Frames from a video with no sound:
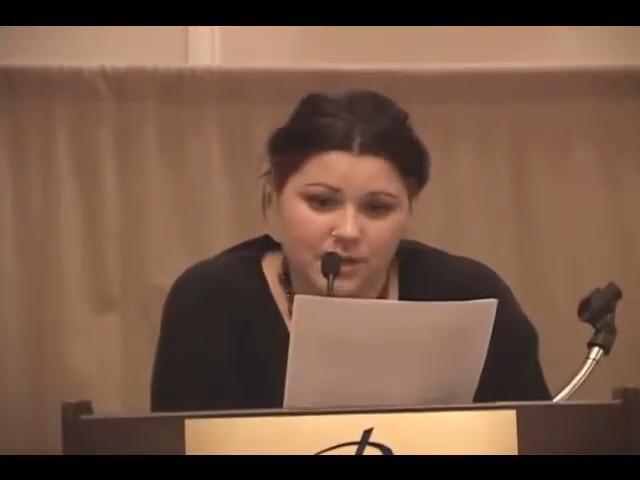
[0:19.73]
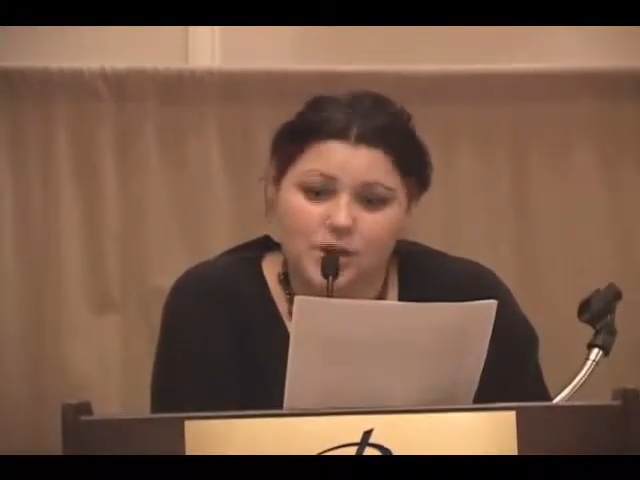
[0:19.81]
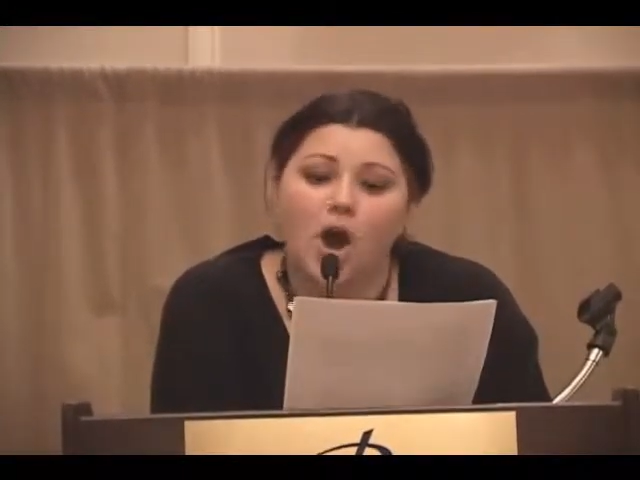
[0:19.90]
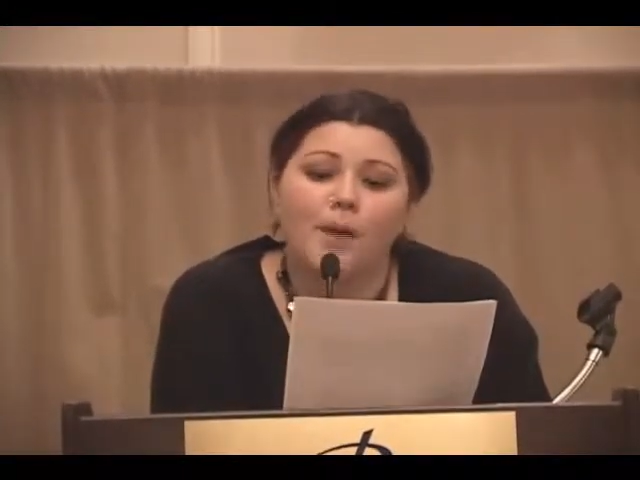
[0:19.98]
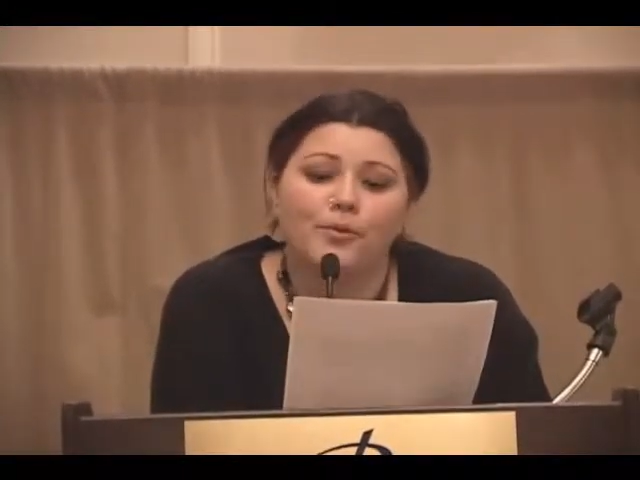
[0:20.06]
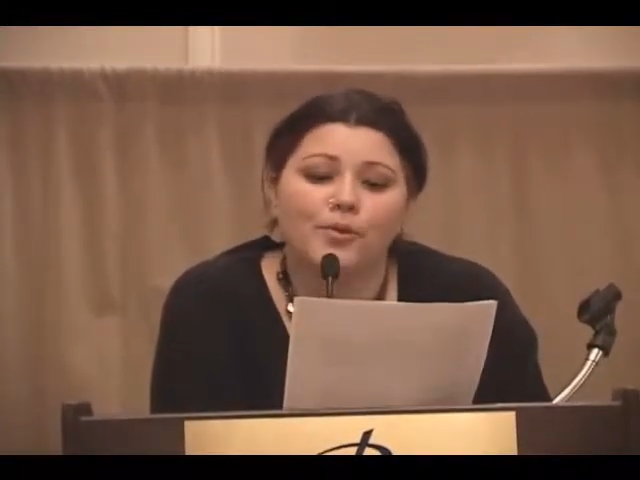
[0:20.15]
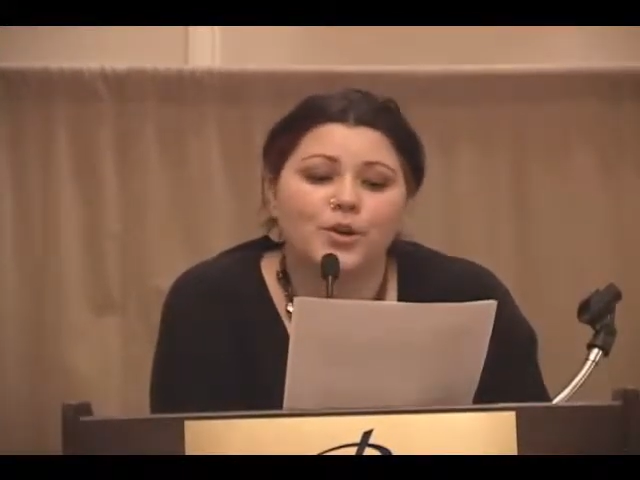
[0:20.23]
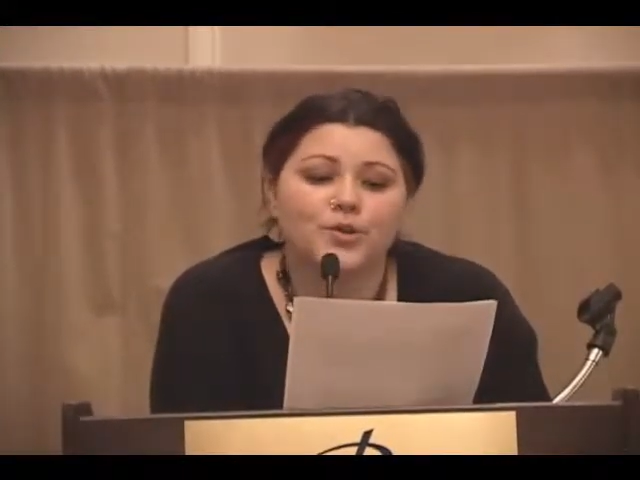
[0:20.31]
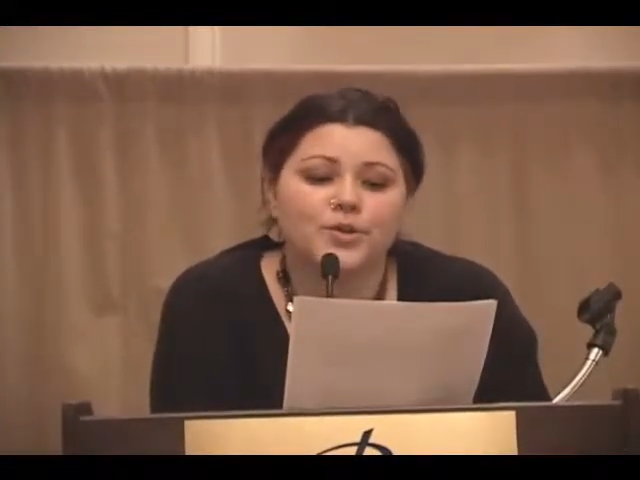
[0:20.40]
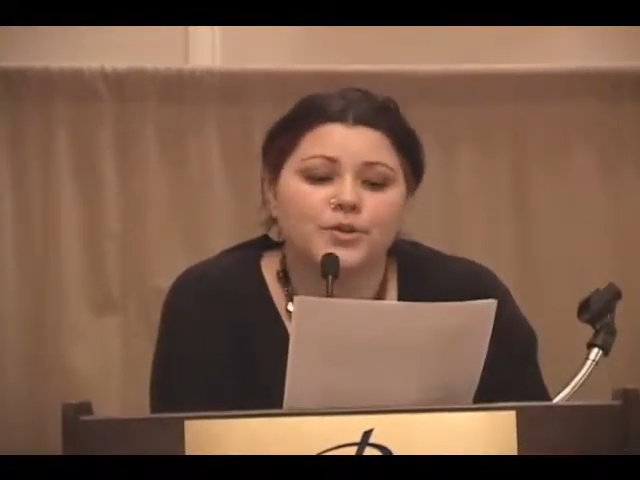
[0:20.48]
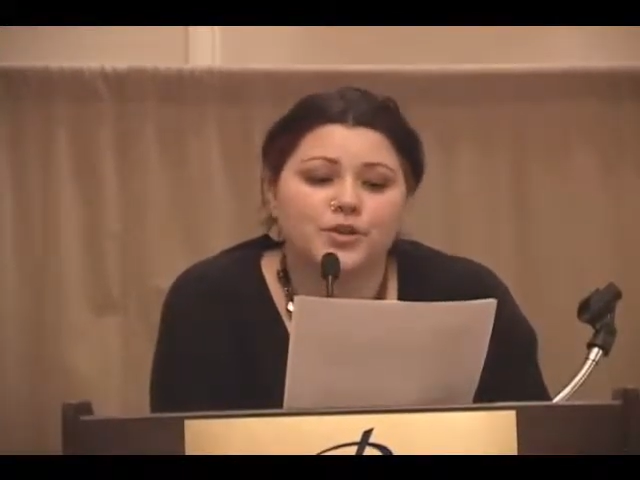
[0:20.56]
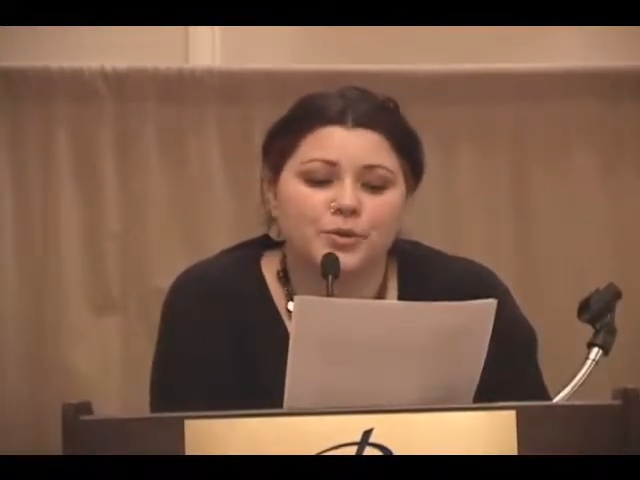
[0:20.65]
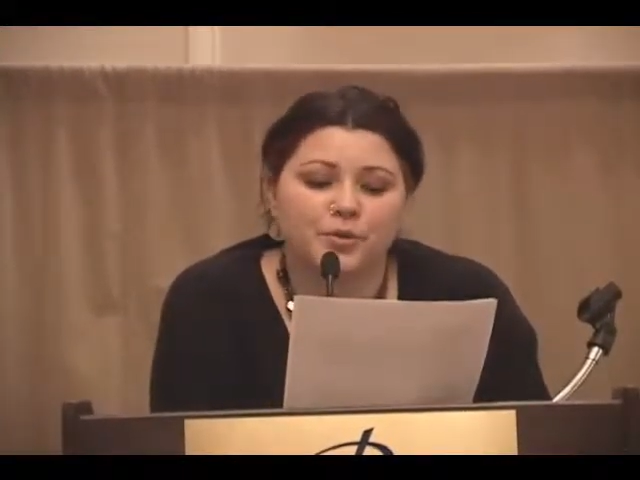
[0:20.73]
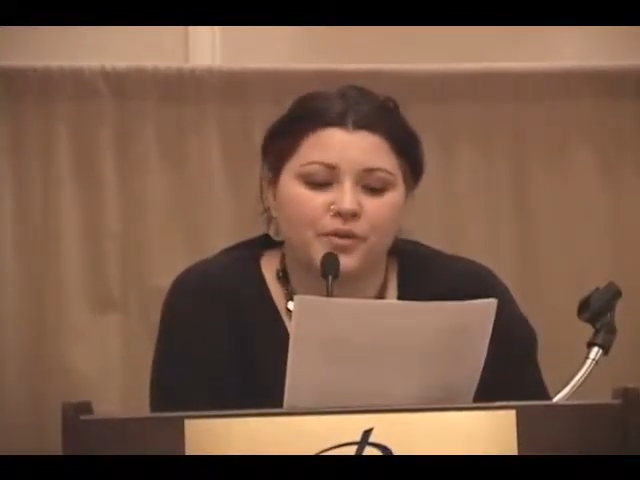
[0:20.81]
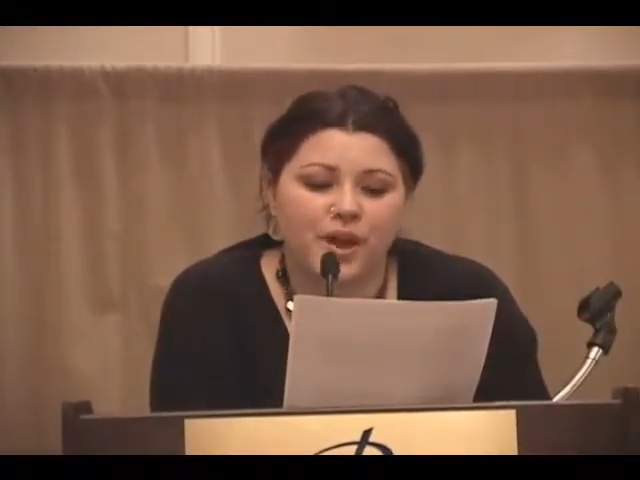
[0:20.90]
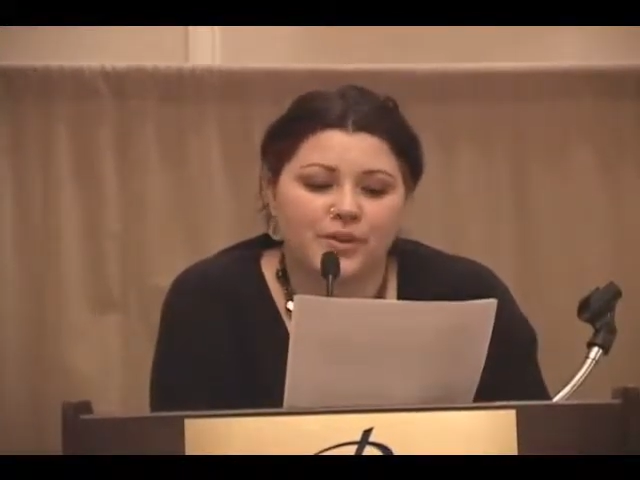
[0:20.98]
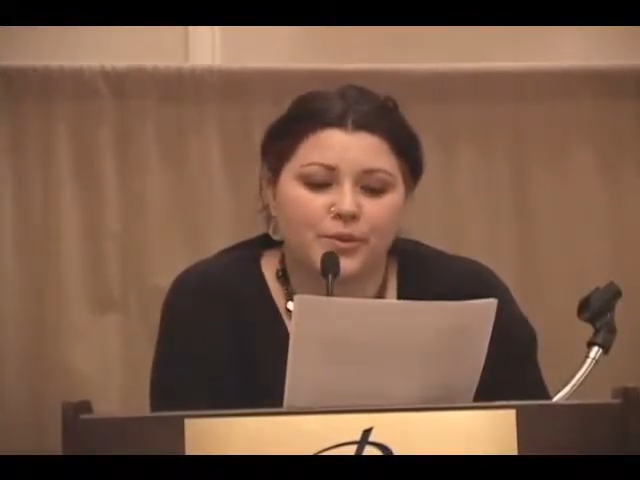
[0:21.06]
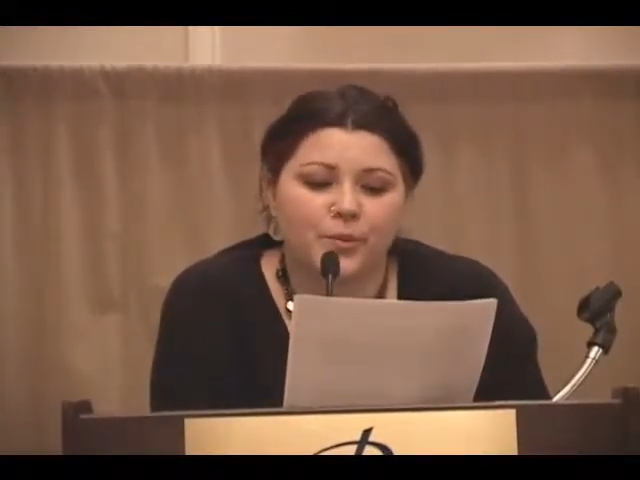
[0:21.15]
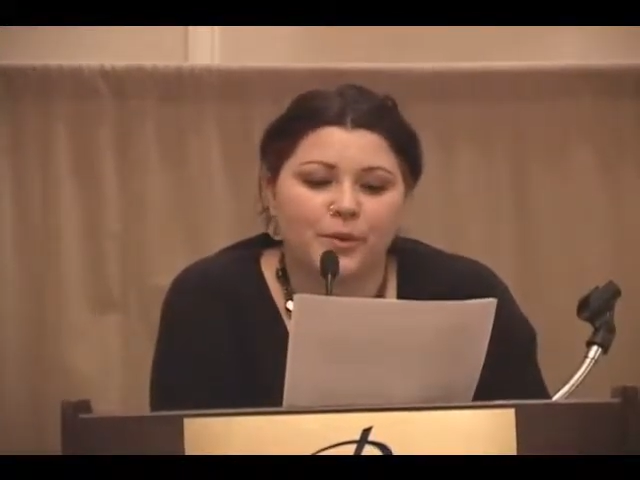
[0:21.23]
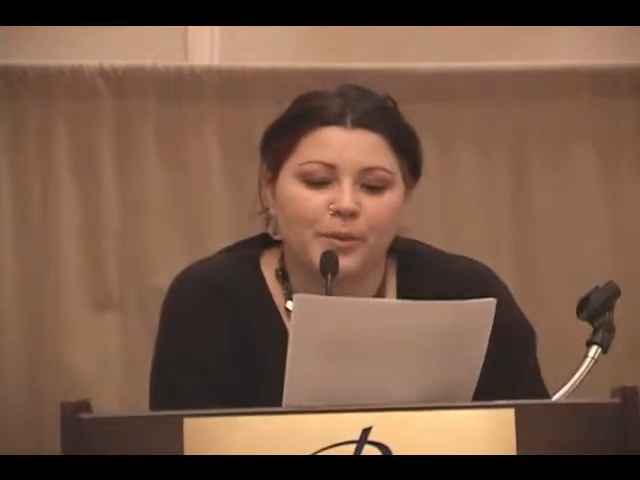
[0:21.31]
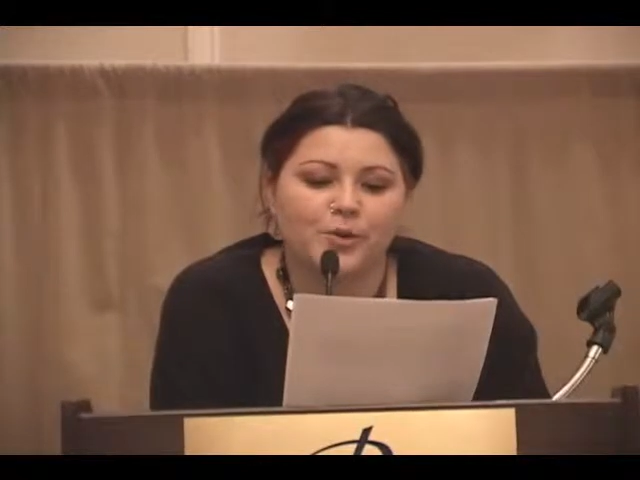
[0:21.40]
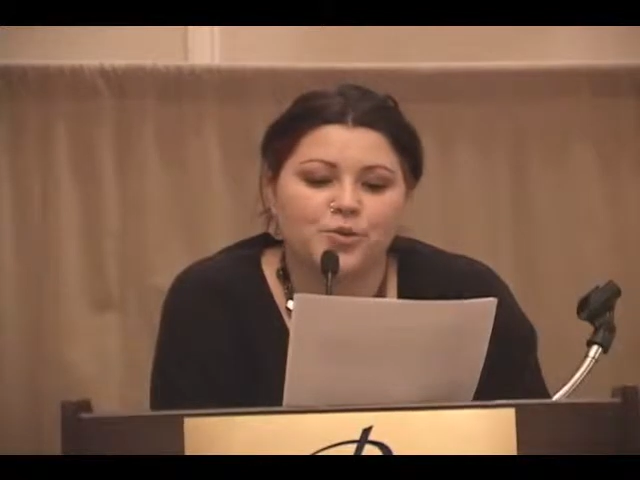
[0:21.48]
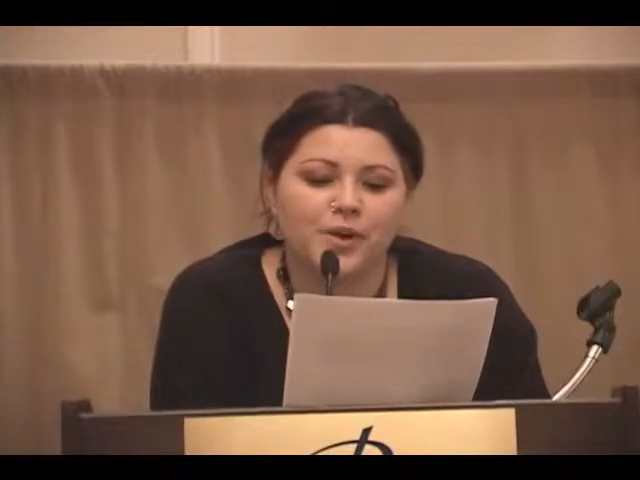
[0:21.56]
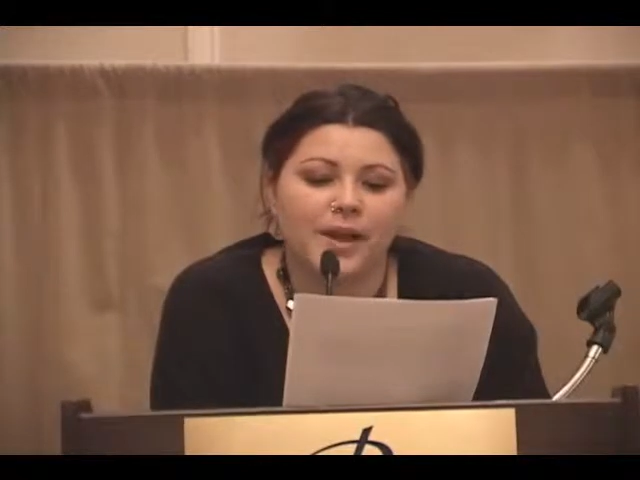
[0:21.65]
to operations supervisor at
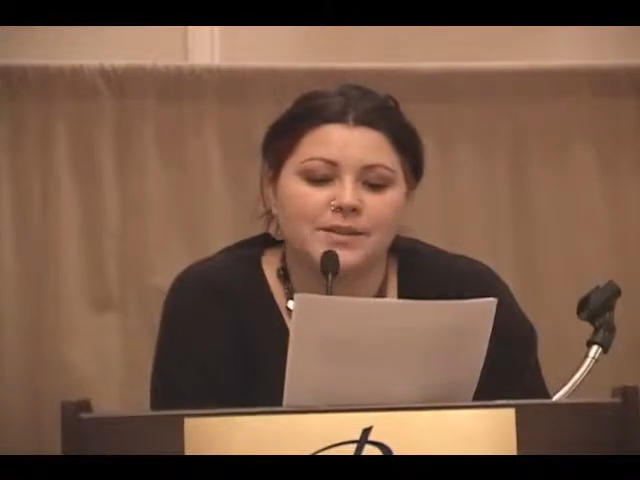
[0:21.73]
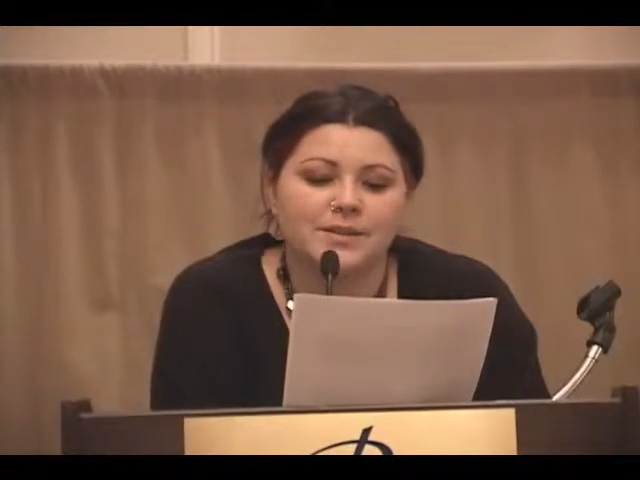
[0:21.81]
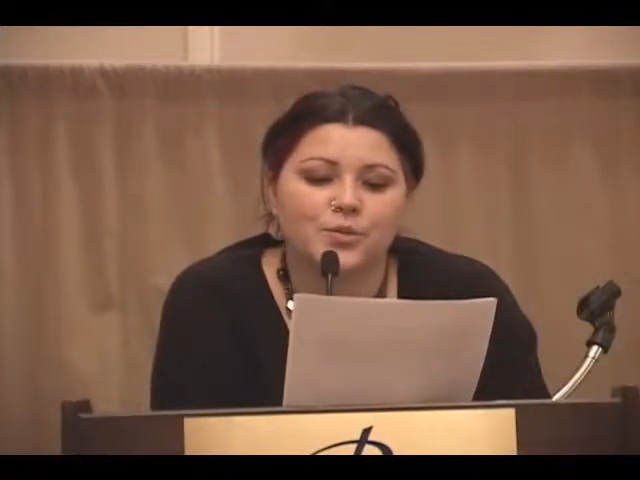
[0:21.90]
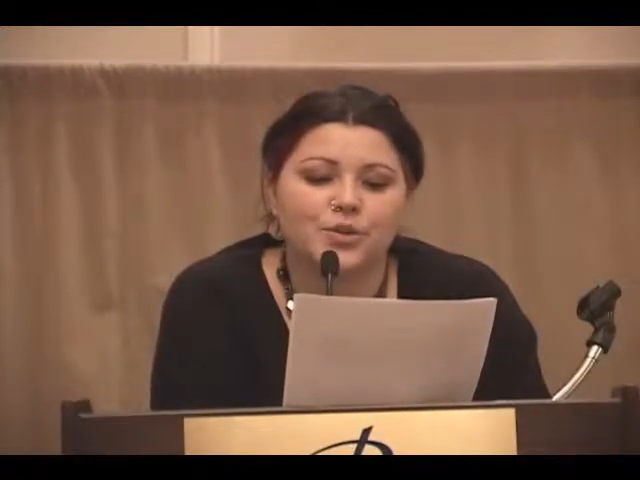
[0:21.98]
Winnipeg Transit,